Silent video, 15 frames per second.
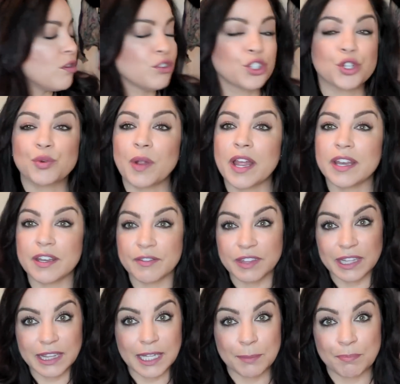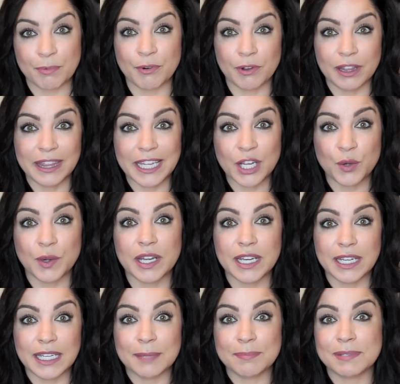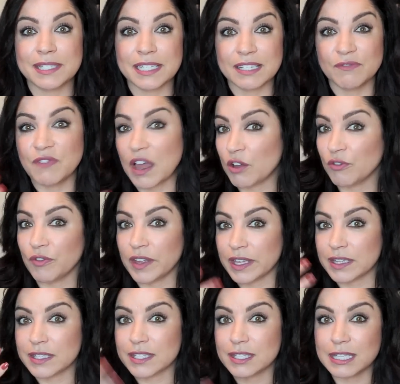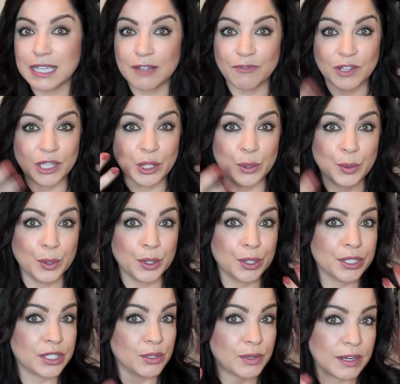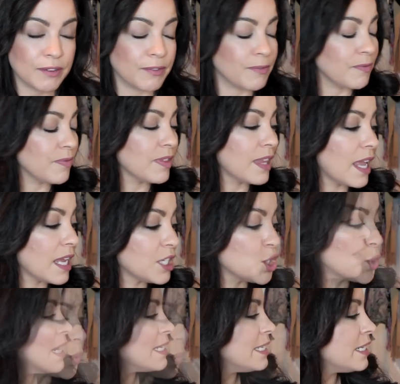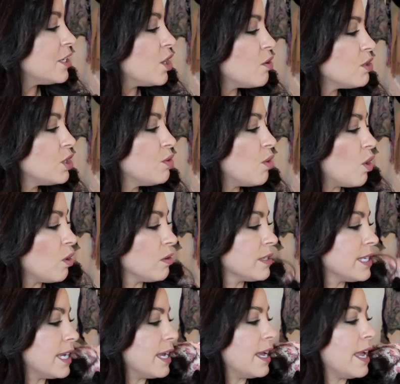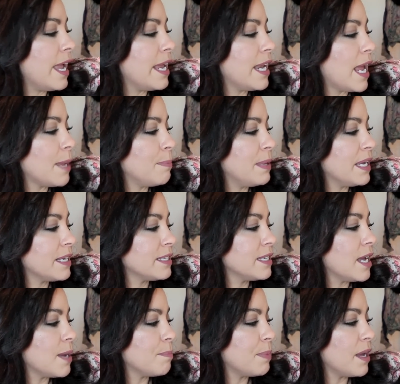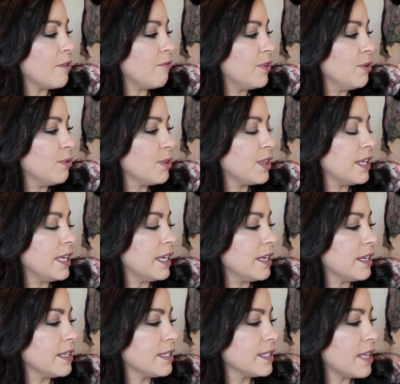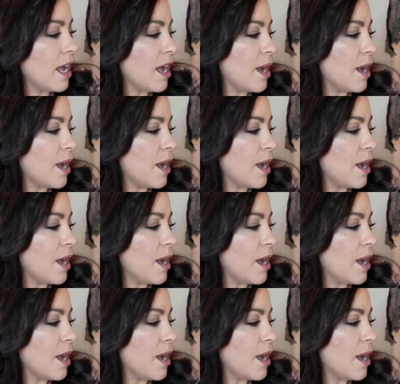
whole trend of the liquid lipstick, velvets, velour sort of. So I did go to Ulta, and I picked up a few things